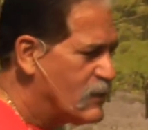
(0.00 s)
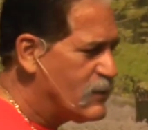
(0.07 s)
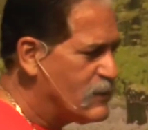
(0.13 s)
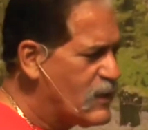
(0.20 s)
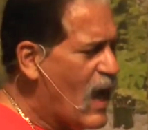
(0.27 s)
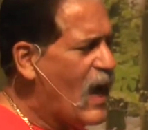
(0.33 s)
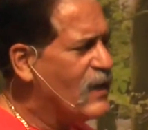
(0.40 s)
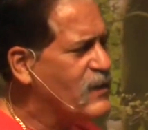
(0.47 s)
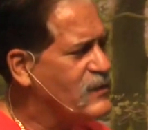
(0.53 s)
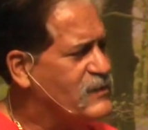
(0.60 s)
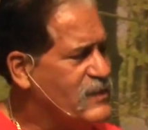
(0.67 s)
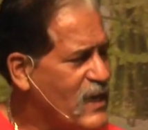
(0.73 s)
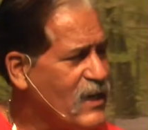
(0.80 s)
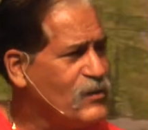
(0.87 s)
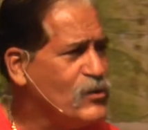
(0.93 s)
God will
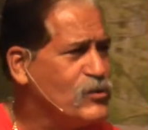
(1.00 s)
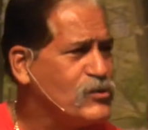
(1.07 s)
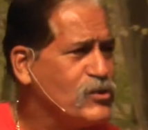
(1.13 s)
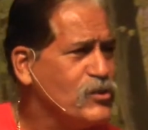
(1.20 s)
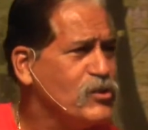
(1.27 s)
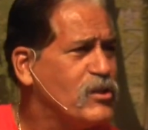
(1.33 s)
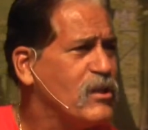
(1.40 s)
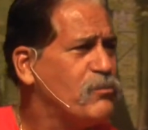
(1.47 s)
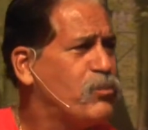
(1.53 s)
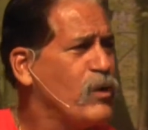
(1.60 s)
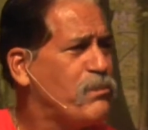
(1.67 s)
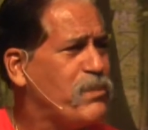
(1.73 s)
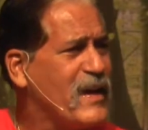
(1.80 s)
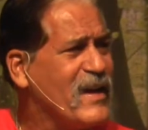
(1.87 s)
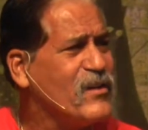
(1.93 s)
tell you so you can
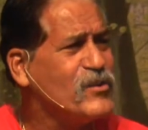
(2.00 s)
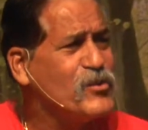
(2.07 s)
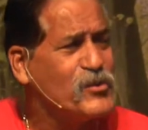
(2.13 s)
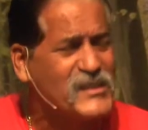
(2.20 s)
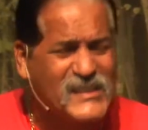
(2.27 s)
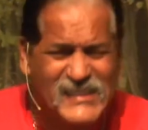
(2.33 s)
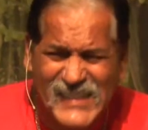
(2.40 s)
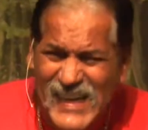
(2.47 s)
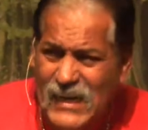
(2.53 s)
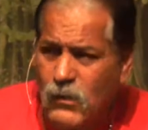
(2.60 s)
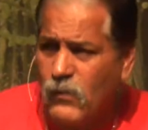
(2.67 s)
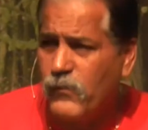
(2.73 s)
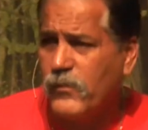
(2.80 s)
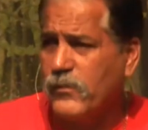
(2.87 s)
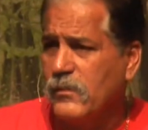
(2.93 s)
prepare
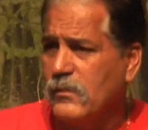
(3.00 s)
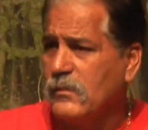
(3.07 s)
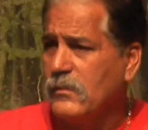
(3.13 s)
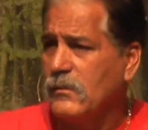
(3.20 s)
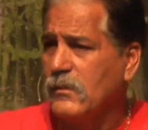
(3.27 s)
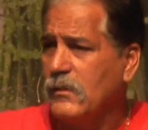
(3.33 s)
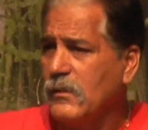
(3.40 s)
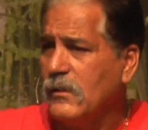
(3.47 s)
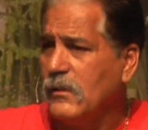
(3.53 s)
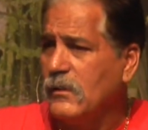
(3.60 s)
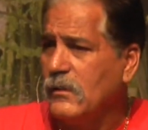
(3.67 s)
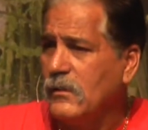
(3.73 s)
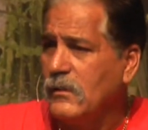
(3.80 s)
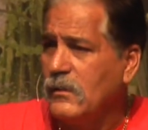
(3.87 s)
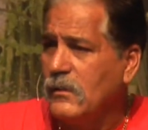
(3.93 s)
yourself.
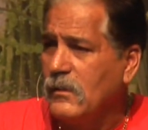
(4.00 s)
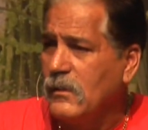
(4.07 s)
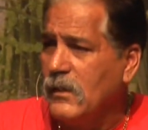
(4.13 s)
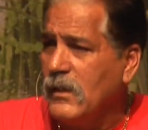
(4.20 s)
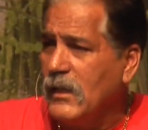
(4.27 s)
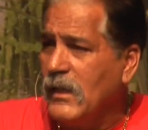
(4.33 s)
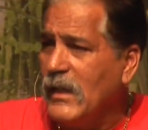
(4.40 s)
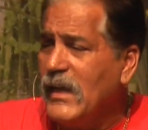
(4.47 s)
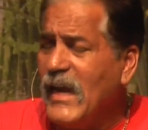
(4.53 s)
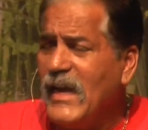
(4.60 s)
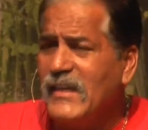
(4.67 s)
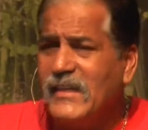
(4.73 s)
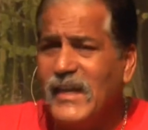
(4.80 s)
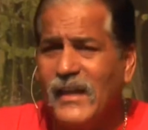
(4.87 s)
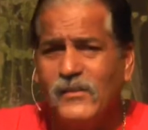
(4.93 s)
He
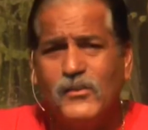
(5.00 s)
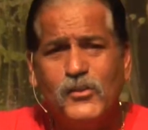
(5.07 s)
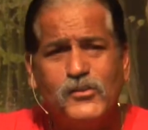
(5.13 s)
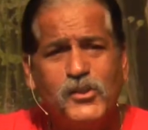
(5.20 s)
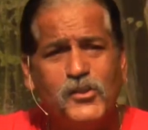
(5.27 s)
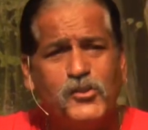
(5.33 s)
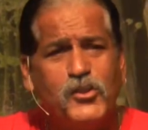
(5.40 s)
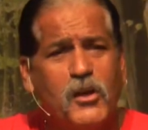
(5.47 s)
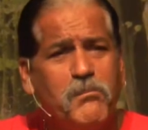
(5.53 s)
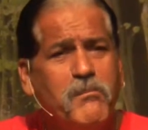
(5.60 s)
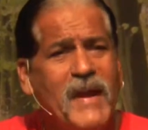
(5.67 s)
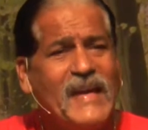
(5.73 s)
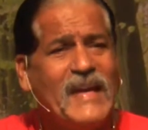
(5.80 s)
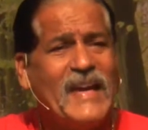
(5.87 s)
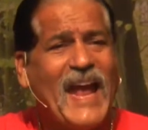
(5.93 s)
ain't tell you so you can
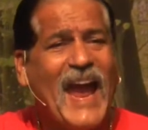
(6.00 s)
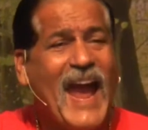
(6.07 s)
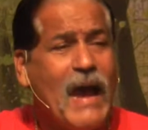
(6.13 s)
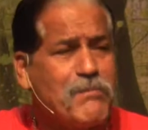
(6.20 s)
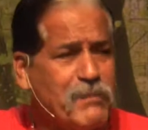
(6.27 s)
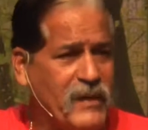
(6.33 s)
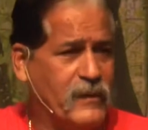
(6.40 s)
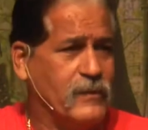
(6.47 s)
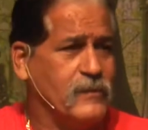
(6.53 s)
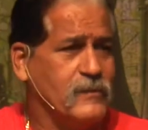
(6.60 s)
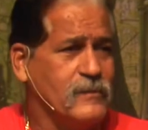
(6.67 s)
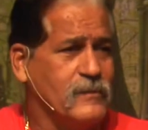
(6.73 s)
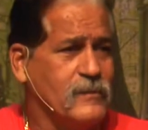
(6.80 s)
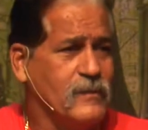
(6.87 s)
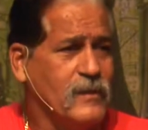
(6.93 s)
make it happen.
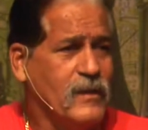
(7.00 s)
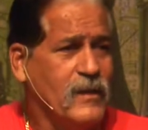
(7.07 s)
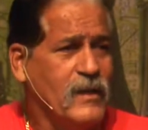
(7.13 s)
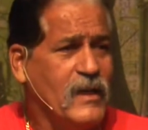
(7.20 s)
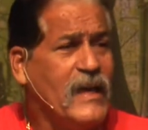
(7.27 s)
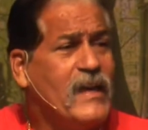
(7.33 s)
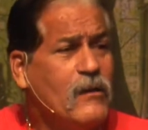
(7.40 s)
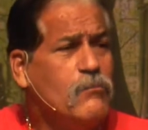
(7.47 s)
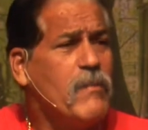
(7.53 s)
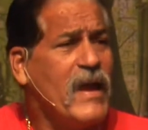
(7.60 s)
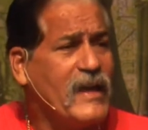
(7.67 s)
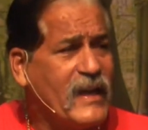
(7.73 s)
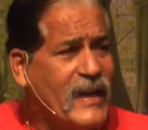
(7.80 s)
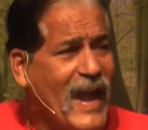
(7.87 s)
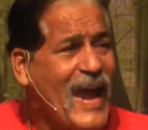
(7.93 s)
He'll
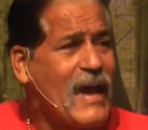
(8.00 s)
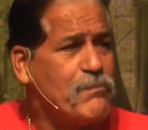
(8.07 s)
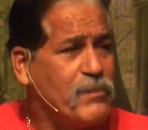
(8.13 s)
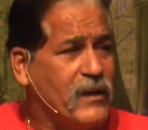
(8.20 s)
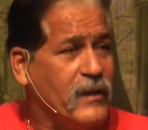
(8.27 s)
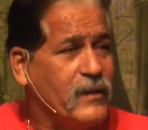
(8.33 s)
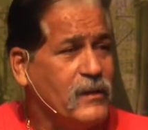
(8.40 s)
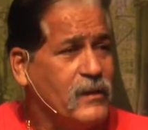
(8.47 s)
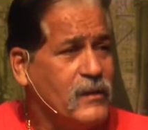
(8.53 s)
make it happen.